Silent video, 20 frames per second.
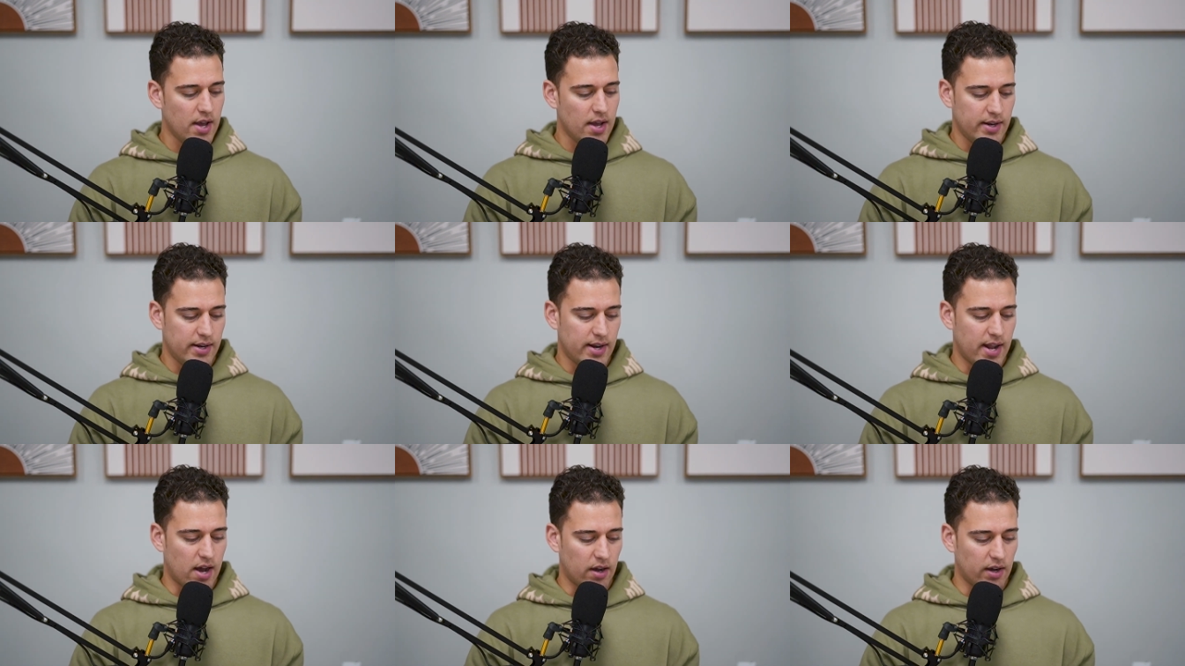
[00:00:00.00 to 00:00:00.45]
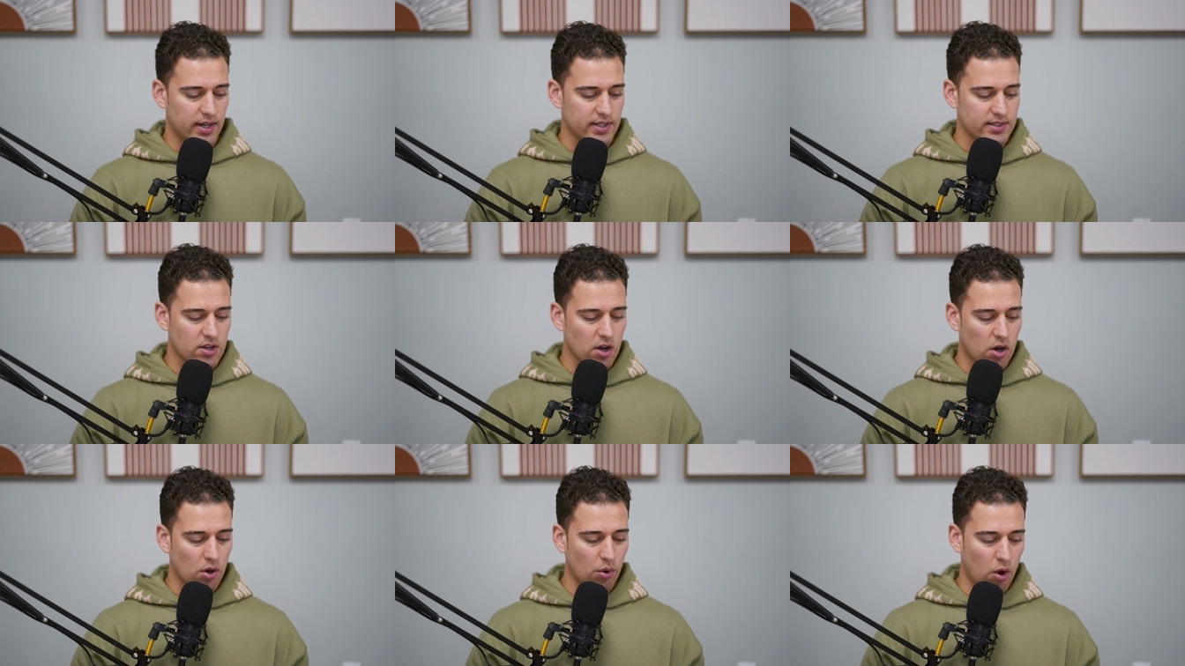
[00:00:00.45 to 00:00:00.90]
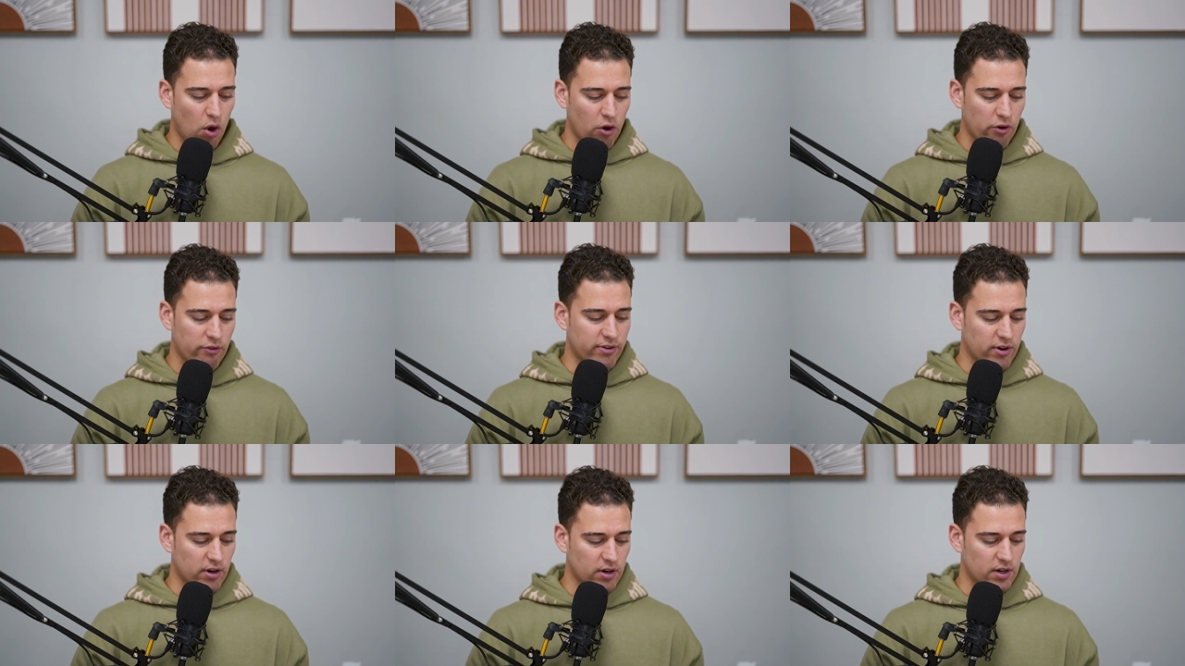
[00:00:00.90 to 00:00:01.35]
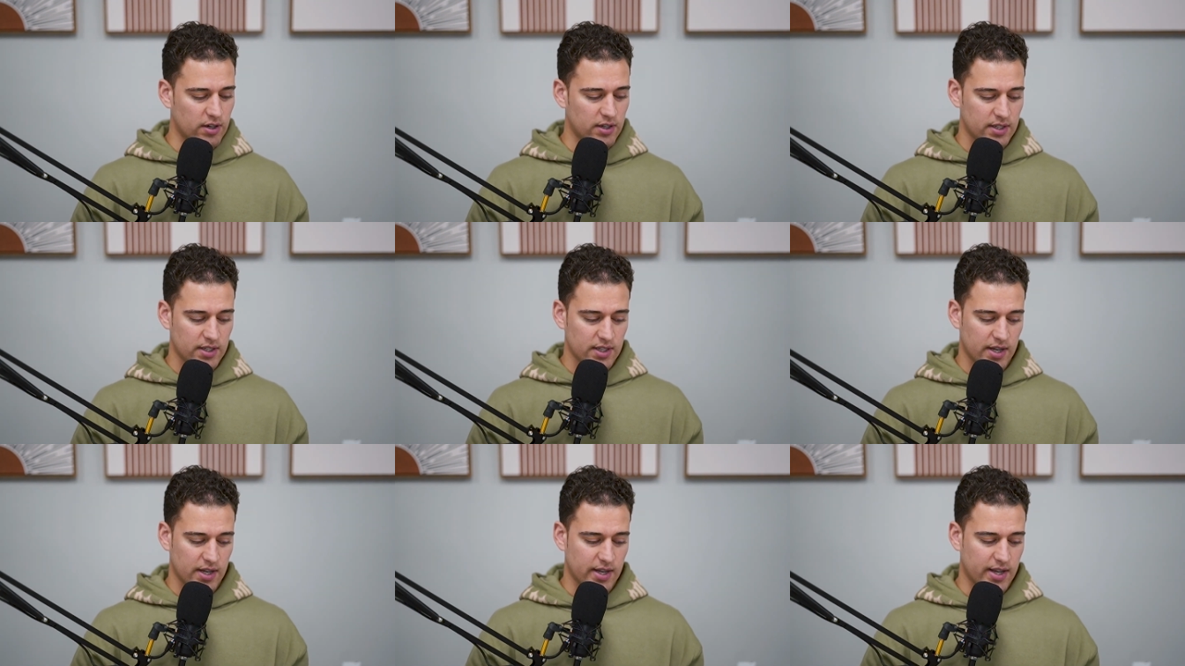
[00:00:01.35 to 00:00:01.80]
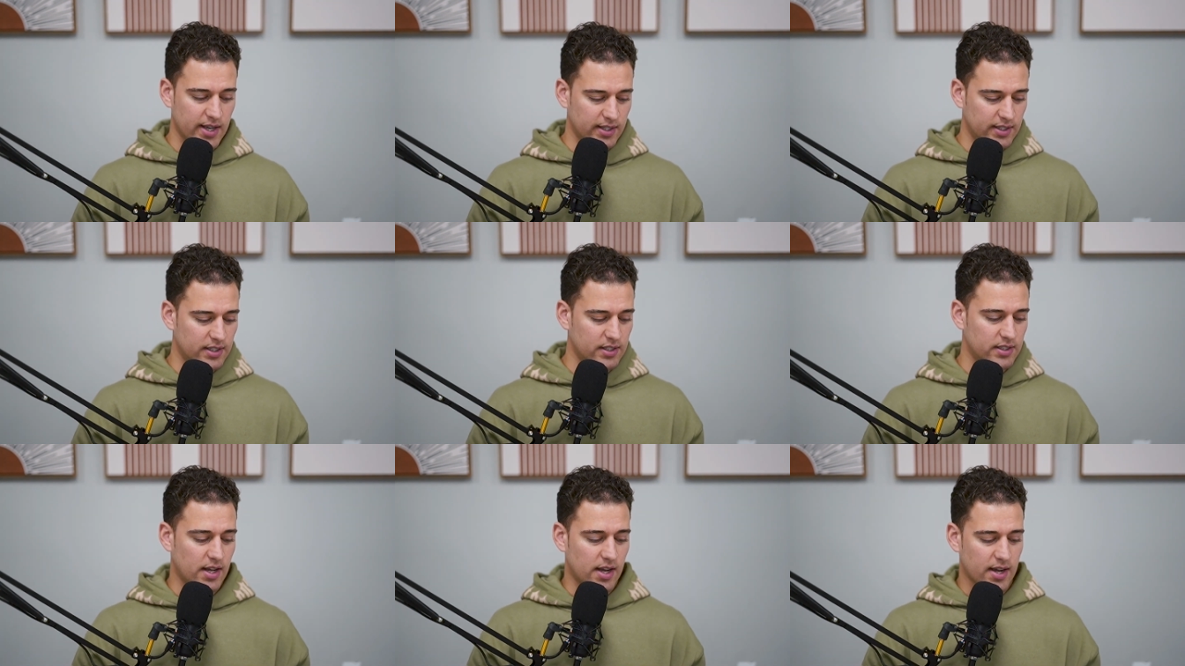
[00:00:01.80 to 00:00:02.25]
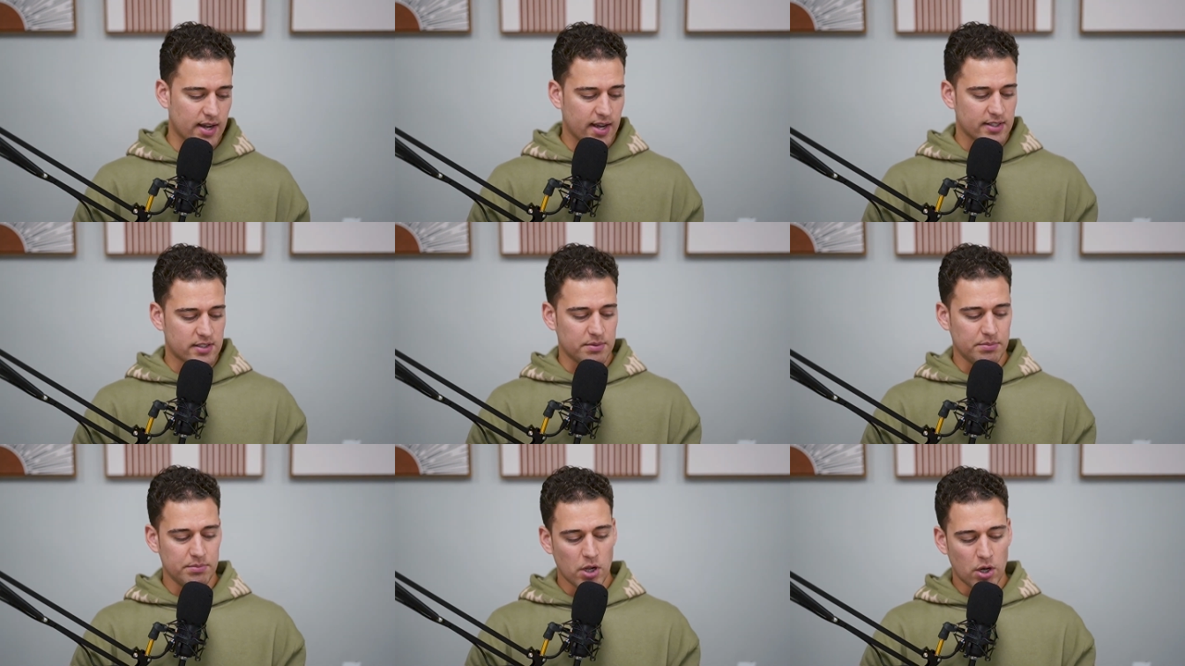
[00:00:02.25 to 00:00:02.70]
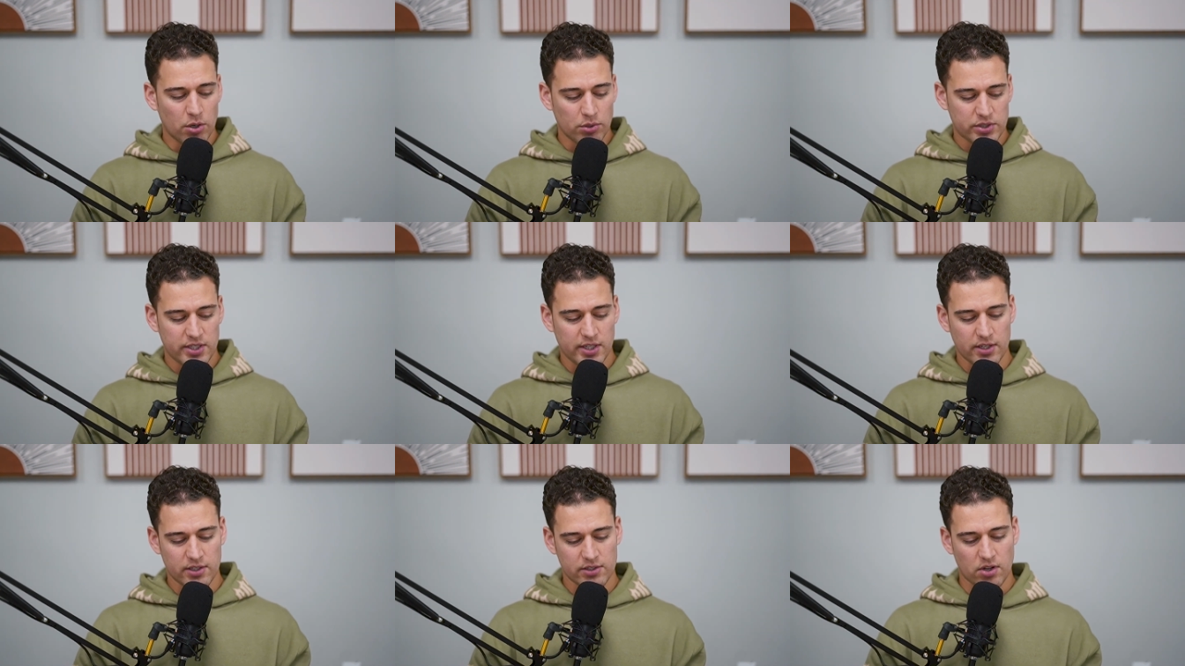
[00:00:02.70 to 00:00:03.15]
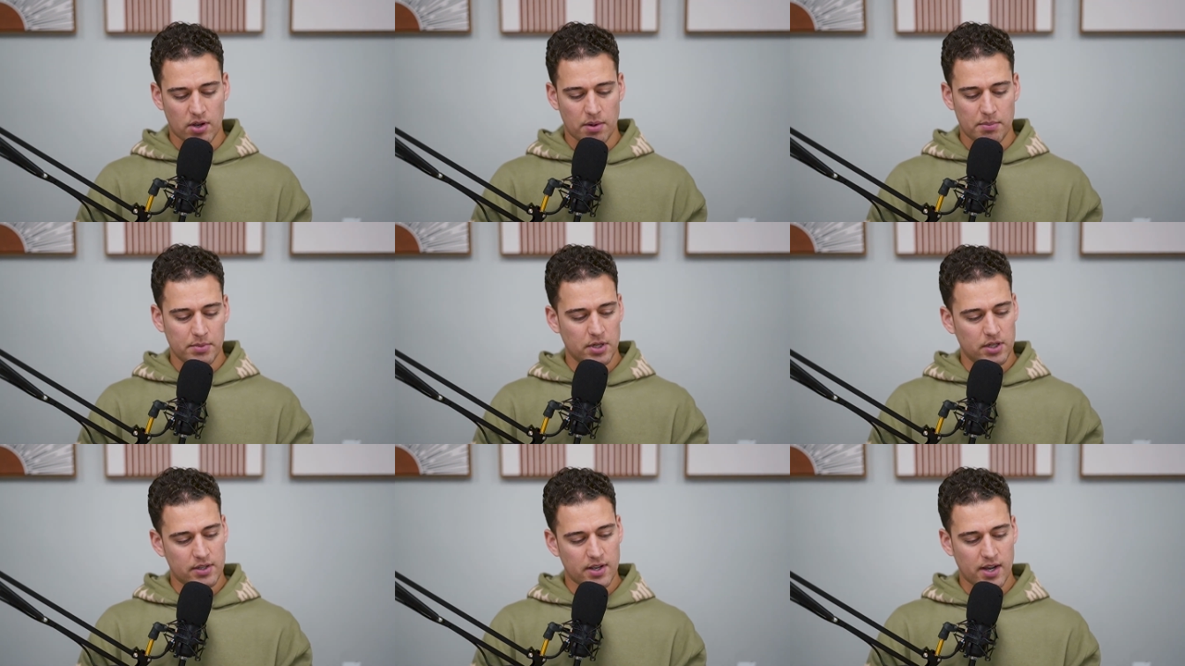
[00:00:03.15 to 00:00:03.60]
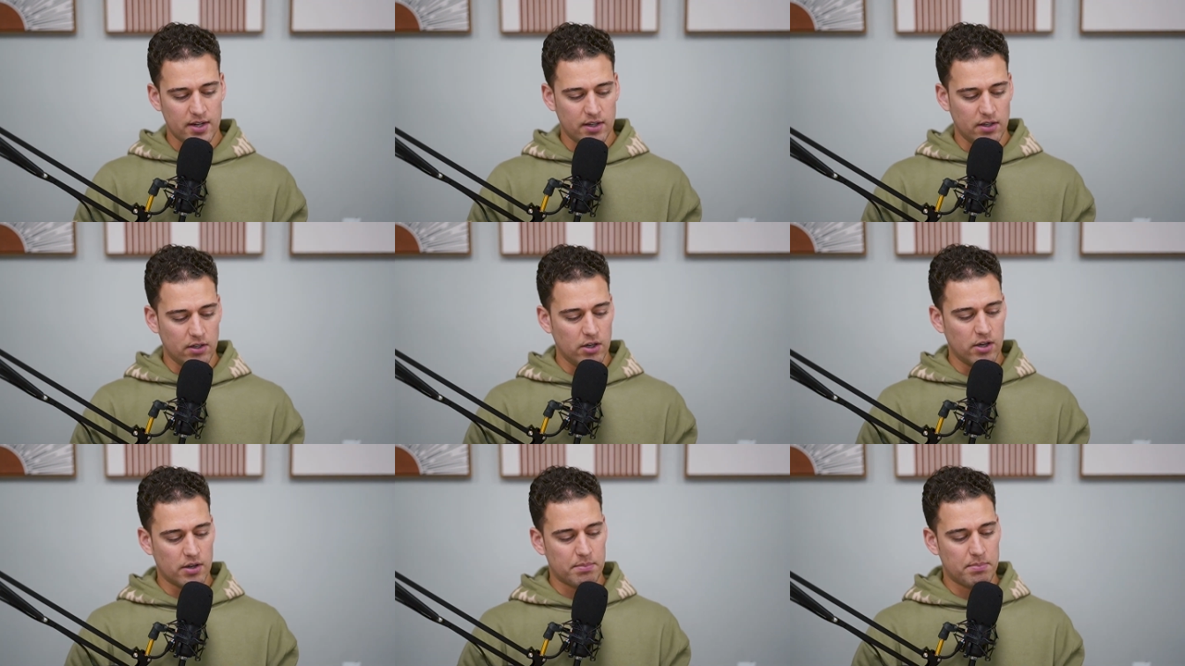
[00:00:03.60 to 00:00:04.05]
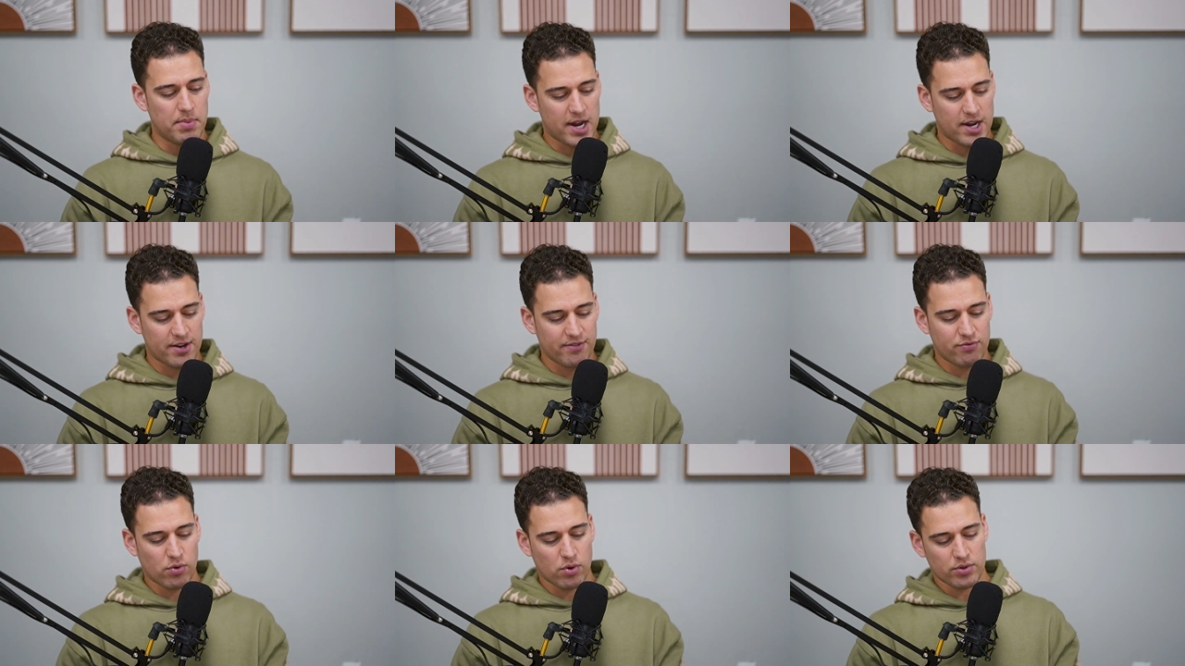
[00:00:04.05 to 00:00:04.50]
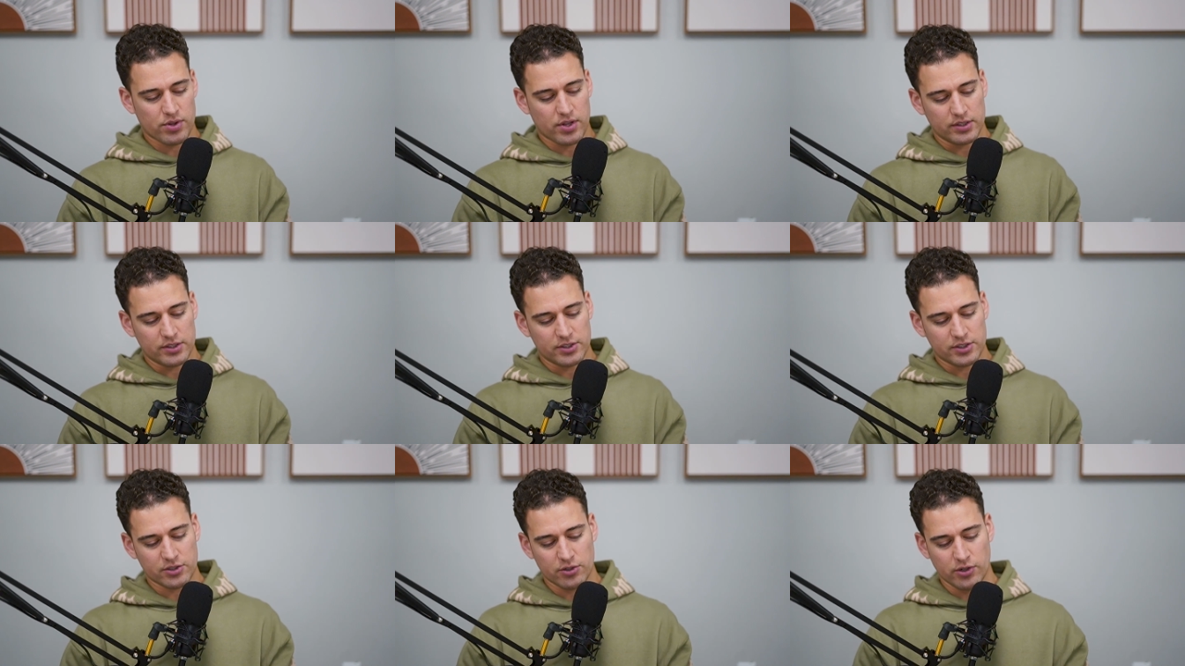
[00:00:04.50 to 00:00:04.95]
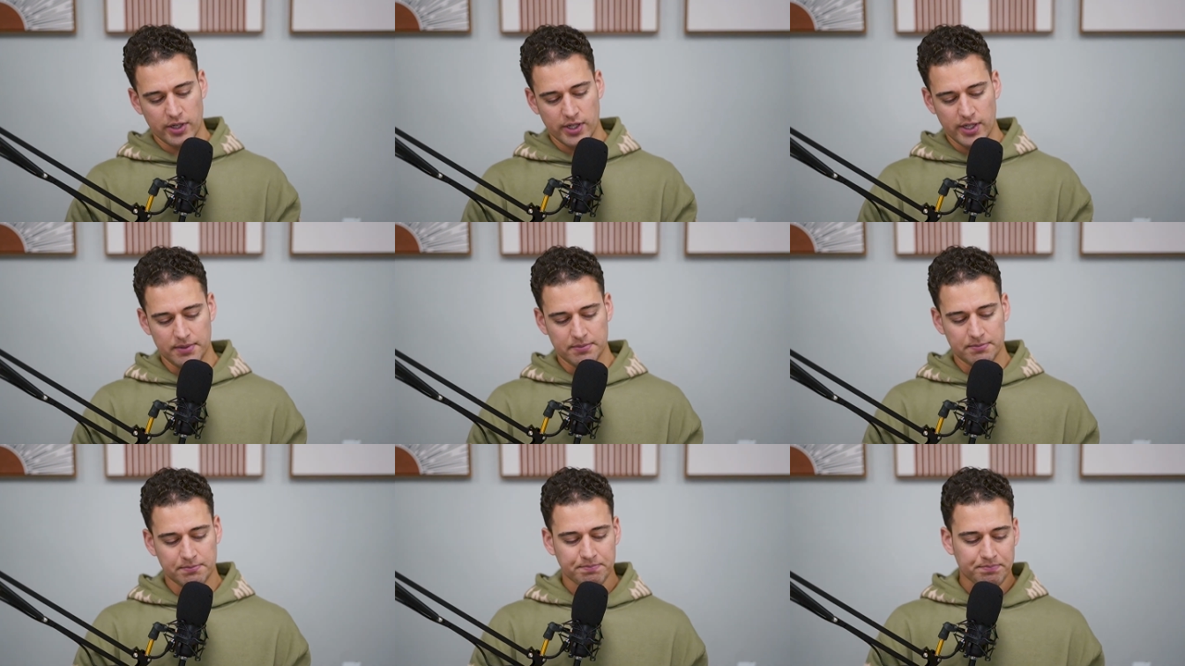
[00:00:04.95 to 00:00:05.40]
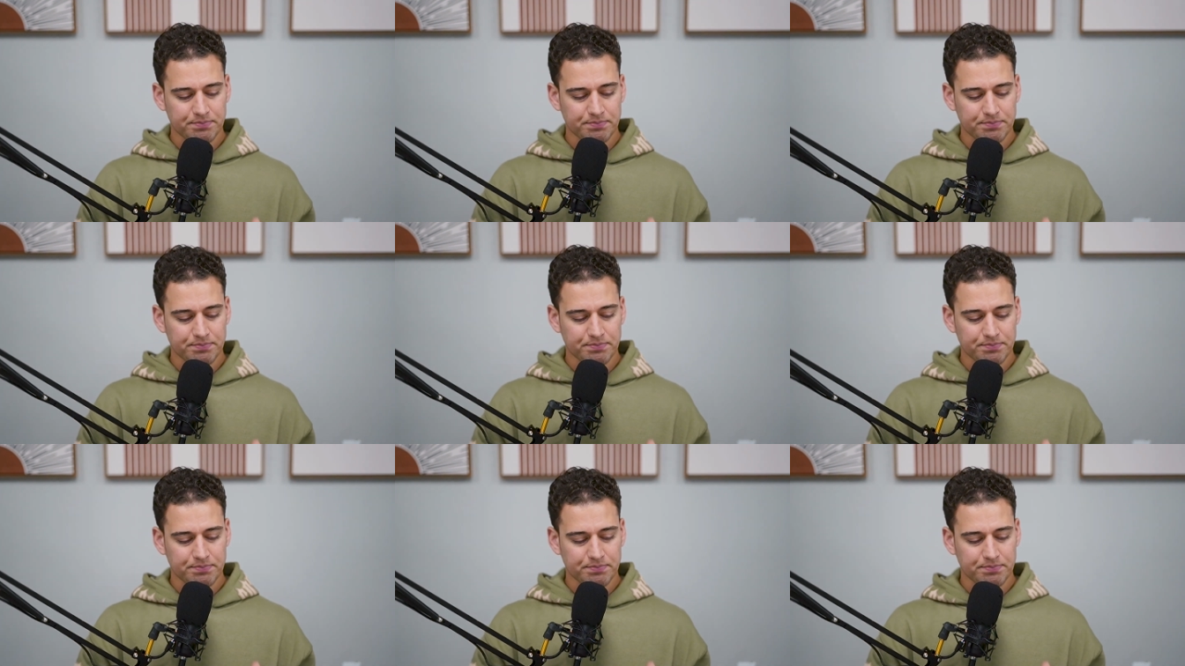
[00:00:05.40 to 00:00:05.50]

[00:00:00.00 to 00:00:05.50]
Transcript: Now let's go over, again, I got some notes here, so I'm going to kind of look back and forth on the screen.